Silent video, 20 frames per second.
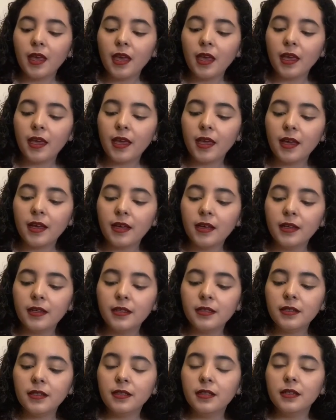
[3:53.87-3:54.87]

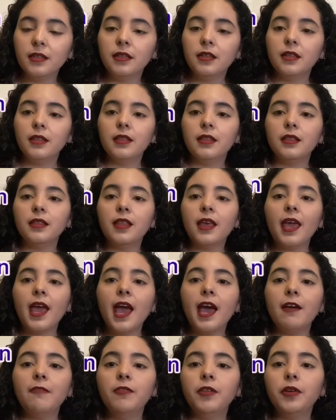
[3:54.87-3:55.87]
and they
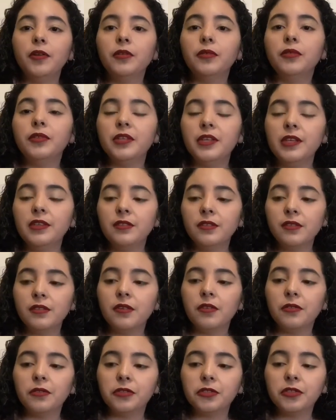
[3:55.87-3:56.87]
have their own yeast
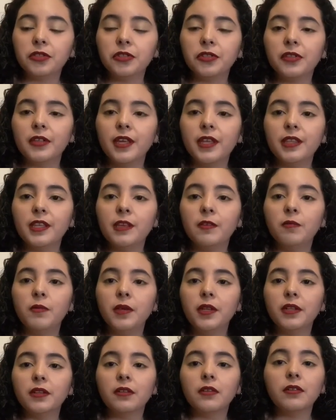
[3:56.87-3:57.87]
culture that they've
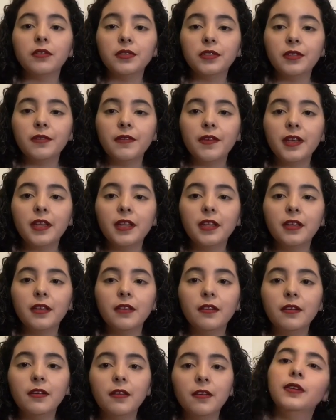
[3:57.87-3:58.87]
been
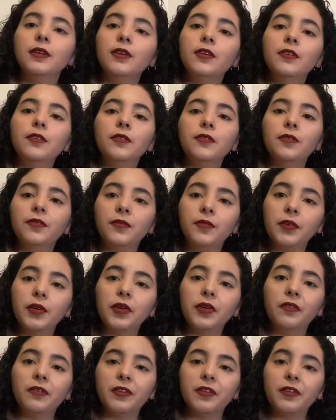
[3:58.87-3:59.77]
cultivating for over